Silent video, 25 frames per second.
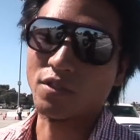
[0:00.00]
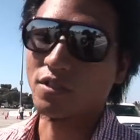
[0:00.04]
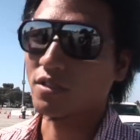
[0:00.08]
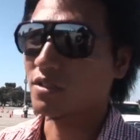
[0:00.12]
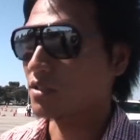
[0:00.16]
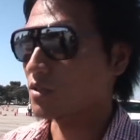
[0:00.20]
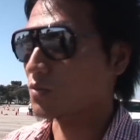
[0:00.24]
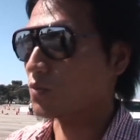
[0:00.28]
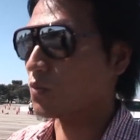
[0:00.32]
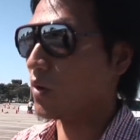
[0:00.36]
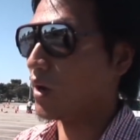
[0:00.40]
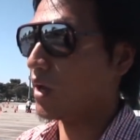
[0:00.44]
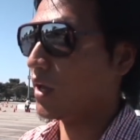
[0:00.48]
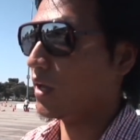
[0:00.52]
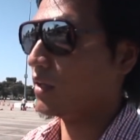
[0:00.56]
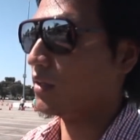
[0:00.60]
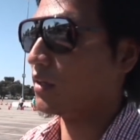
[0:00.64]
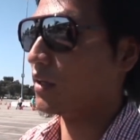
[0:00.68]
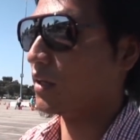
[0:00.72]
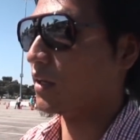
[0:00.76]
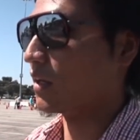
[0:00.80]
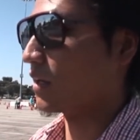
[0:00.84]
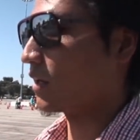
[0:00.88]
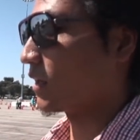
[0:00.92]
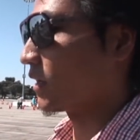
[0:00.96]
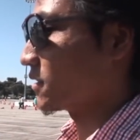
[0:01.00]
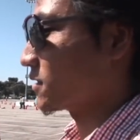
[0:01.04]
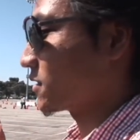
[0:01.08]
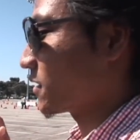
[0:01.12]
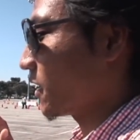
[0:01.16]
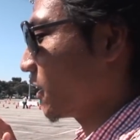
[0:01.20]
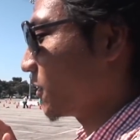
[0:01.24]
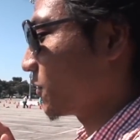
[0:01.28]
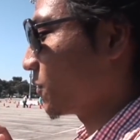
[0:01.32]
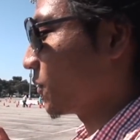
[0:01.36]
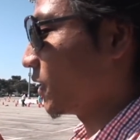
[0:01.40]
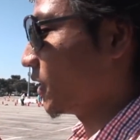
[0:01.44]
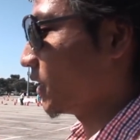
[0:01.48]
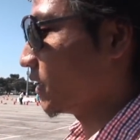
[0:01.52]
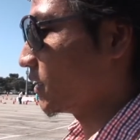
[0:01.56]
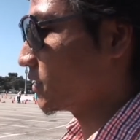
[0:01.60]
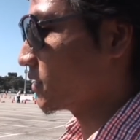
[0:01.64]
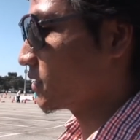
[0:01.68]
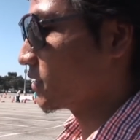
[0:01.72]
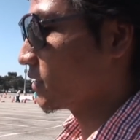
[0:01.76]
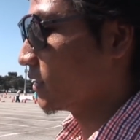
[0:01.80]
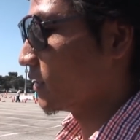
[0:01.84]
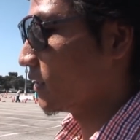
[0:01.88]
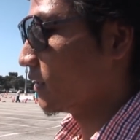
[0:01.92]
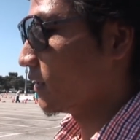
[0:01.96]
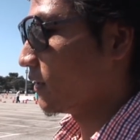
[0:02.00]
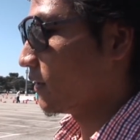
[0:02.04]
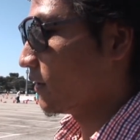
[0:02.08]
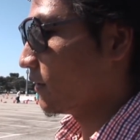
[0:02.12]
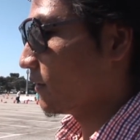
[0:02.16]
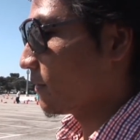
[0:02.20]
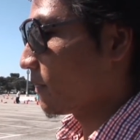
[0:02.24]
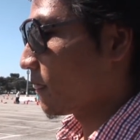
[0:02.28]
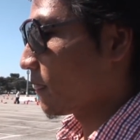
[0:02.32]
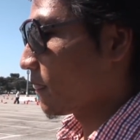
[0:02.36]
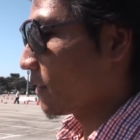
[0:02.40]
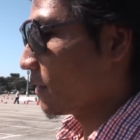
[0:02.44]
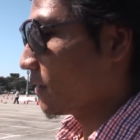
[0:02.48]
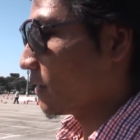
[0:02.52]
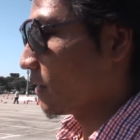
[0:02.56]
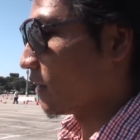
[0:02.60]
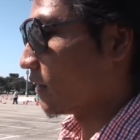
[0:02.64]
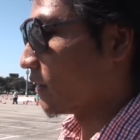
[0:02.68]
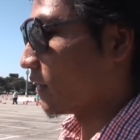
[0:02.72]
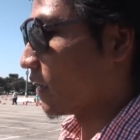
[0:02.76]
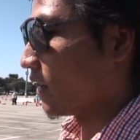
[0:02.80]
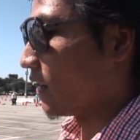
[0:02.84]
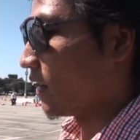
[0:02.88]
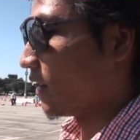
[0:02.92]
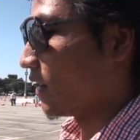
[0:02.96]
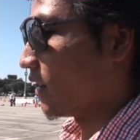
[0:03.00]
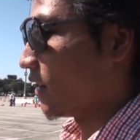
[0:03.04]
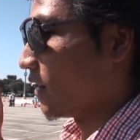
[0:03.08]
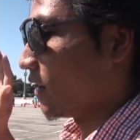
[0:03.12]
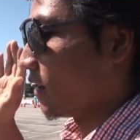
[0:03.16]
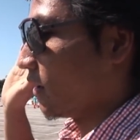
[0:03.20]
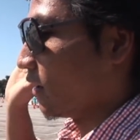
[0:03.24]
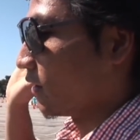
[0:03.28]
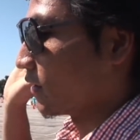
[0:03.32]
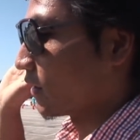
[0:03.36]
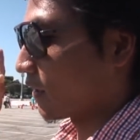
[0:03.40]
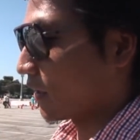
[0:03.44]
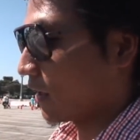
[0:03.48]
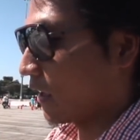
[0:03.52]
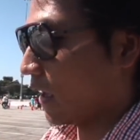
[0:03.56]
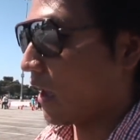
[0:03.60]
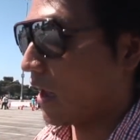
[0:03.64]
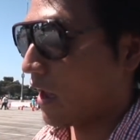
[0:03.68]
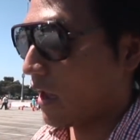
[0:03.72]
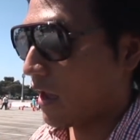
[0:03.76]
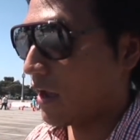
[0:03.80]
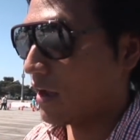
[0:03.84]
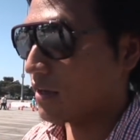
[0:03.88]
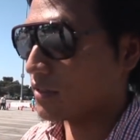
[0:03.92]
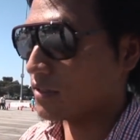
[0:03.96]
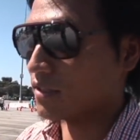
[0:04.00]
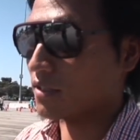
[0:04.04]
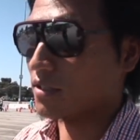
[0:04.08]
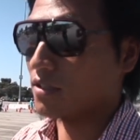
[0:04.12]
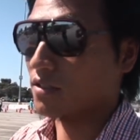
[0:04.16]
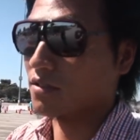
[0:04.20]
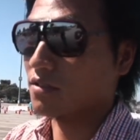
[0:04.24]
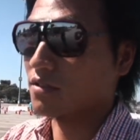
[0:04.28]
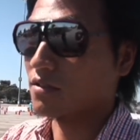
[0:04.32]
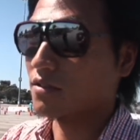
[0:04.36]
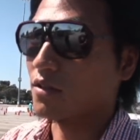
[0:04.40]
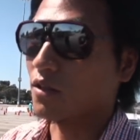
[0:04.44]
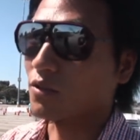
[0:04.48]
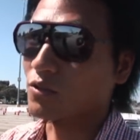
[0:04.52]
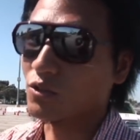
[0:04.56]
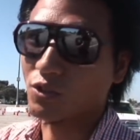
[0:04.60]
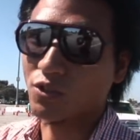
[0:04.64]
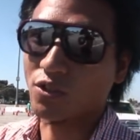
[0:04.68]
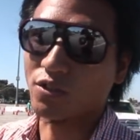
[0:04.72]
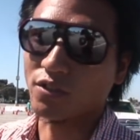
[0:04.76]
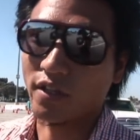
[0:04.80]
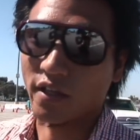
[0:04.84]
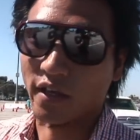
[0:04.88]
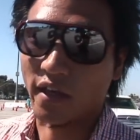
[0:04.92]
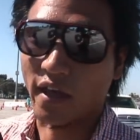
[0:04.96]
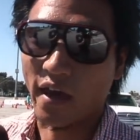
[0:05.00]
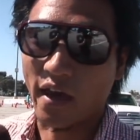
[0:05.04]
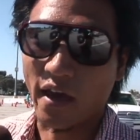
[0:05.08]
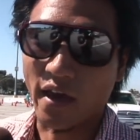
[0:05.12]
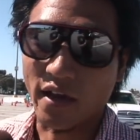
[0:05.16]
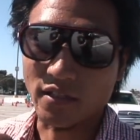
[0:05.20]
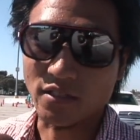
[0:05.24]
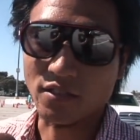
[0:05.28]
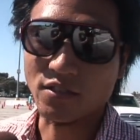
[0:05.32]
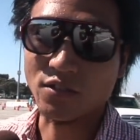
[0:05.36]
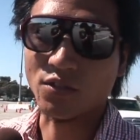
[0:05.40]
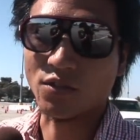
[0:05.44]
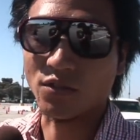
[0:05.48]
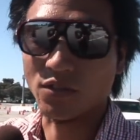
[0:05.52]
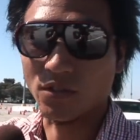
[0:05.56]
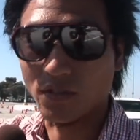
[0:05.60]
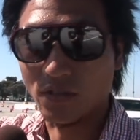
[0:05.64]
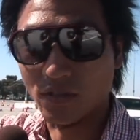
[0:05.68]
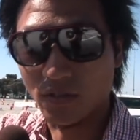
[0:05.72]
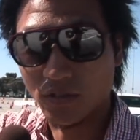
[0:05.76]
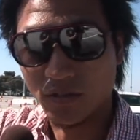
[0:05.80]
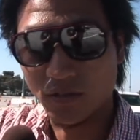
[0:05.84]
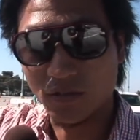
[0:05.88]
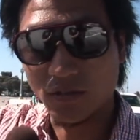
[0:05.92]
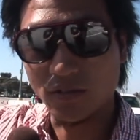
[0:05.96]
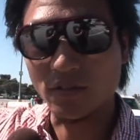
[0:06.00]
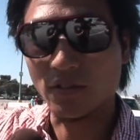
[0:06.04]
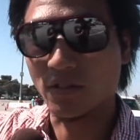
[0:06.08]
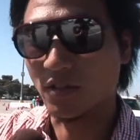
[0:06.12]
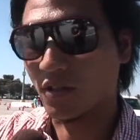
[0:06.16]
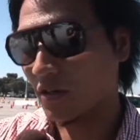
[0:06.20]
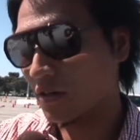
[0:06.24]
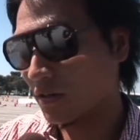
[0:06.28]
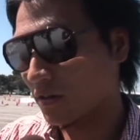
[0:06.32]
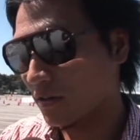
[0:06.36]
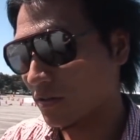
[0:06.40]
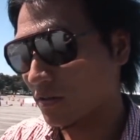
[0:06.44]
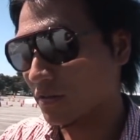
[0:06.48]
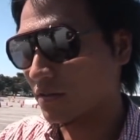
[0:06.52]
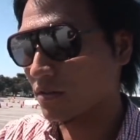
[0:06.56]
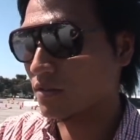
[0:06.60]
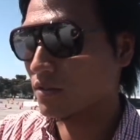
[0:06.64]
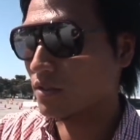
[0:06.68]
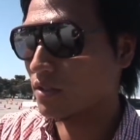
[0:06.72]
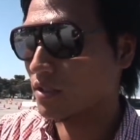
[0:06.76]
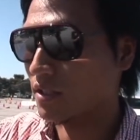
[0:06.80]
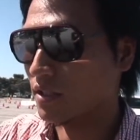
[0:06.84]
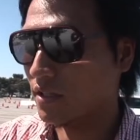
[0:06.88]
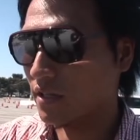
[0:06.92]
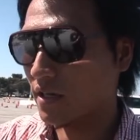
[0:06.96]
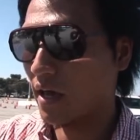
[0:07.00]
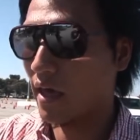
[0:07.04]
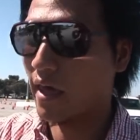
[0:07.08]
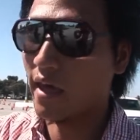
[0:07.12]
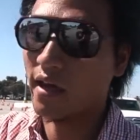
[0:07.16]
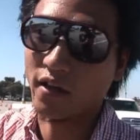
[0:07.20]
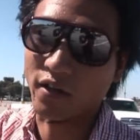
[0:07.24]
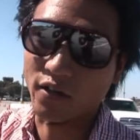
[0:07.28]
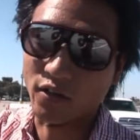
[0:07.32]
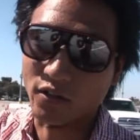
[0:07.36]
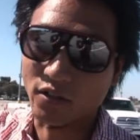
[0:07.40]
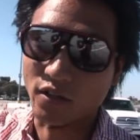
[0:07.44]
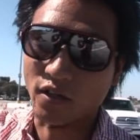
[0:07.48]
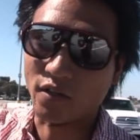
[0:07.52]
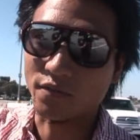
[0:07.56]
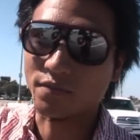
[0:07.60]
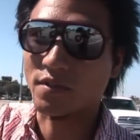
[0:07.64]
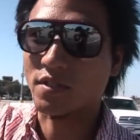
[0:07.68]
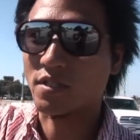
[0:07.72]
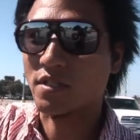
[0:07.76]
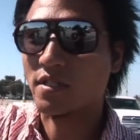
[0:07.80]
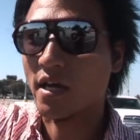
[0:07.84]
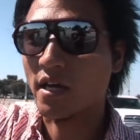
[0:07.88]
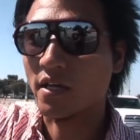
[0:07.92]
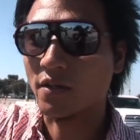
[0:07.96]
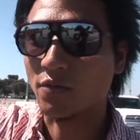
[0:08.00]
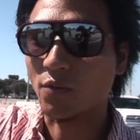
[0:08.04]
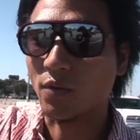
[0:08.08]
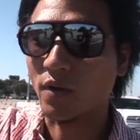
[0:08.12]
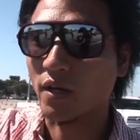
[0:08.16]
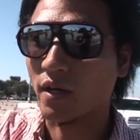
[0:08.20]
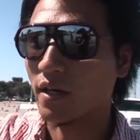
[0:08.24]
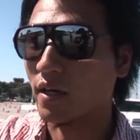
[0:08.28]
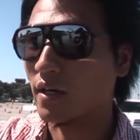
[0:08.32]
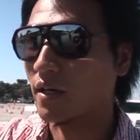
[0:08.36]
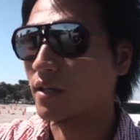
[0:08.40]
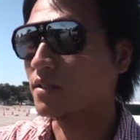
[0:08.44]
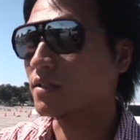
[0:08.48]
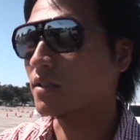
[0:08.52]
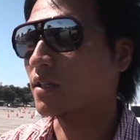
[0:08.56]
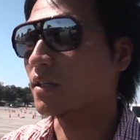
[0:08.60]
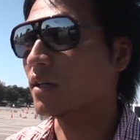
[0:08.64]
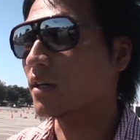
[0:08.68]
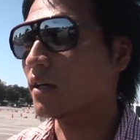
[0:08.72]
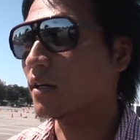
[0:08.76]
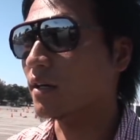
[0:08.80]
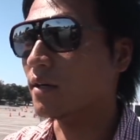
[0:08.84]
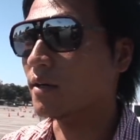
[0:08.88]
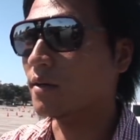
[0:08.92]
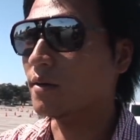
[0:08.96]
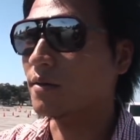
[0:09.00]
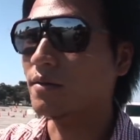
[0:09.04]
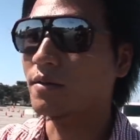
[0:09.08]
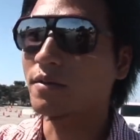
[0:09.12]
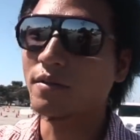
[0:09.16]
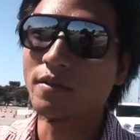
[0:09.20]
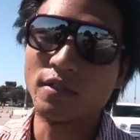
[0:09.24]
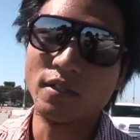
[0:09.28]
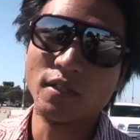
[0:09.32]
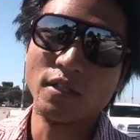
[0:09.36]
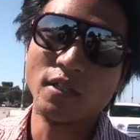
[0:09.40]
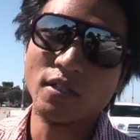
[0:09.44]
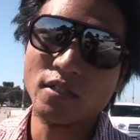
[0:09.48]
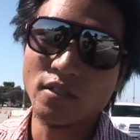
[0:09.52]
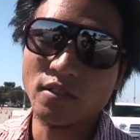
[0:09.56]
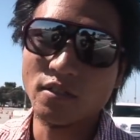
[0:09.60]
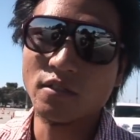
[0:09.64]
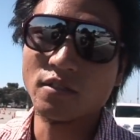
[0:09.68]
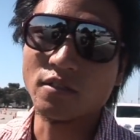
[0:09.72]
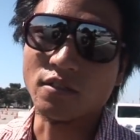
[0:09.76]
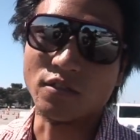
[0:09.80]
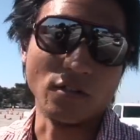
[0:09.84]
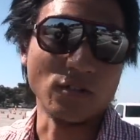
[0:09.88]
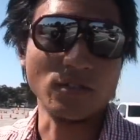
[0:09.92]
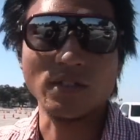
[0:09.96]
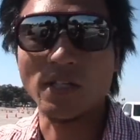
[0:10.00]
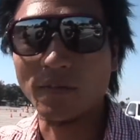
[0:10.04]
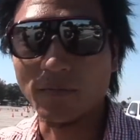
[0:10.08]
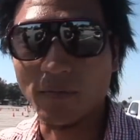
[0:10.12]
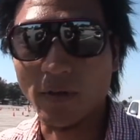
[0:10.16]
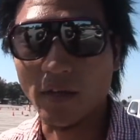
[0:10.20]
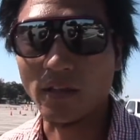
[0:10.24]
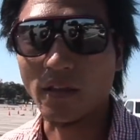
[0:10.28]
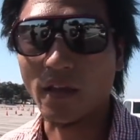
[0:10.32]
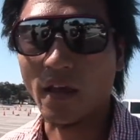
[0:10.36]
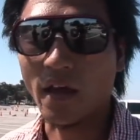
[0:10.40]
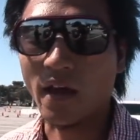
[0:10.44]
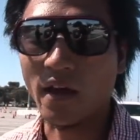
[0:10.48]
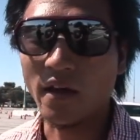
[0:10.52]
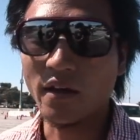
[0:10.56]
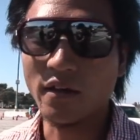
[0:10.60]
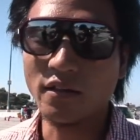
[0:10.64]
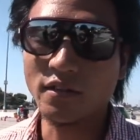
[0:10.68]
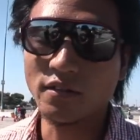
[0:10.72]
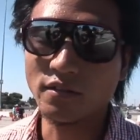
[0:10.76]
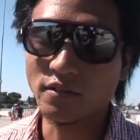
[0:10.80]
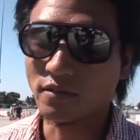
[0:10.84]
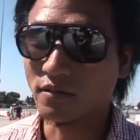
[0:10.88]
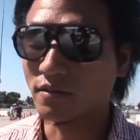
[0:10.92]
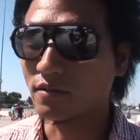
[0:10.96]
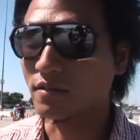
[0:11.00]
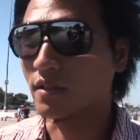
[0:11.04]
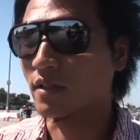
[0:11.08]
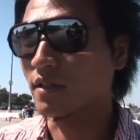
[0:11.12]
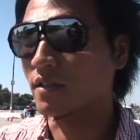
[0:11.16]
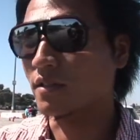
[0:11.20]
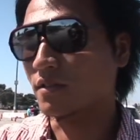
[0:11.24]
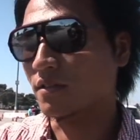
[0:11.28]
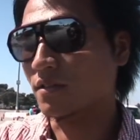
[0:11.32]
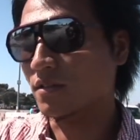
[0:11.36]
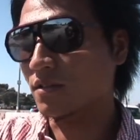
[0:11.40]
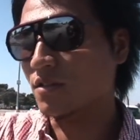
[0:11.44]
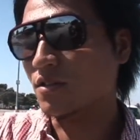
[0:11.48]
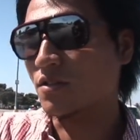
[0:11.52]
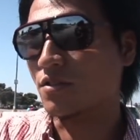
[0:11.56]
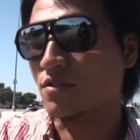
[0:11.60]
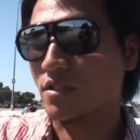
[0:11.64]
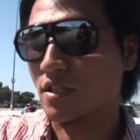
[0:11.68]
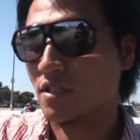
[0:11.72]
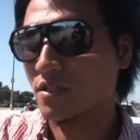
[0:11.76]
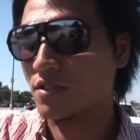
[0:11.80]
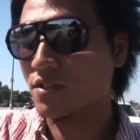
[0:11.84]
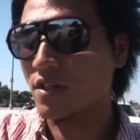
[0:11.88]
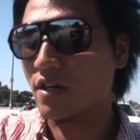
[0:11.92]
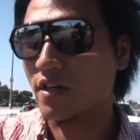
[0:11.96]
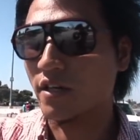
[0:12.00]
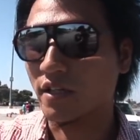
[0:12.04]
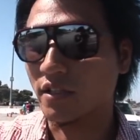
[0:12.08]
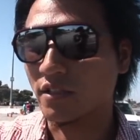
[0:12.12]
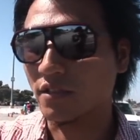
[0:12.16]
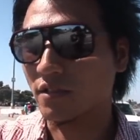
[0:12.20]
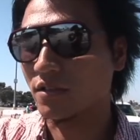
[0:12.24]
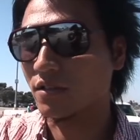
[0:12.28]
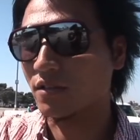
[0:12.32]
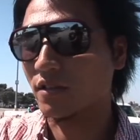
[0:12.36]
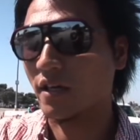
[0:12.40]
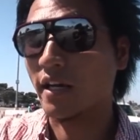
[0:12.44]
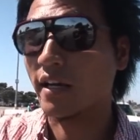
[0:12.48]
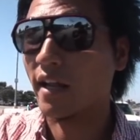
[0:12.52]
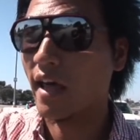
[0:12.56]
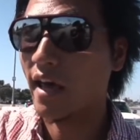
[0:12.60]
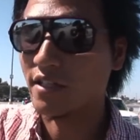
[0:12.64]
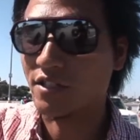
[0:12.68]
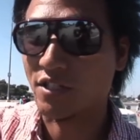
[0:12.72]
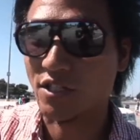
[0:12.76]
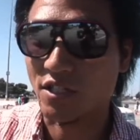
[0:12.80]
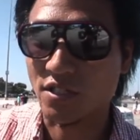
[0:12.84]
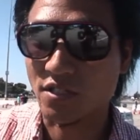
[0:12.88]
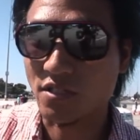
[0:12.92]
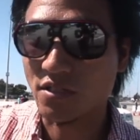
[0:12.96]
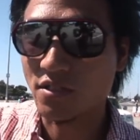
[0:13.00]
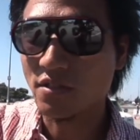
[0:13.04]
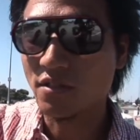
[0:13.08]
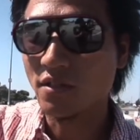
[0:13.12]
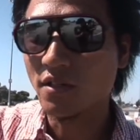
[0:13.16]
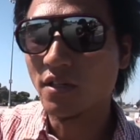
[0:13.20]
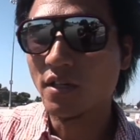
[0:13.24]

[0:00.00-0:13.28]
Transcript: Just wait and then get sideways, and on the gas, and control the gas to, you know, the angle of the sideways, and stuff like that. And use the steering to kind of adjust.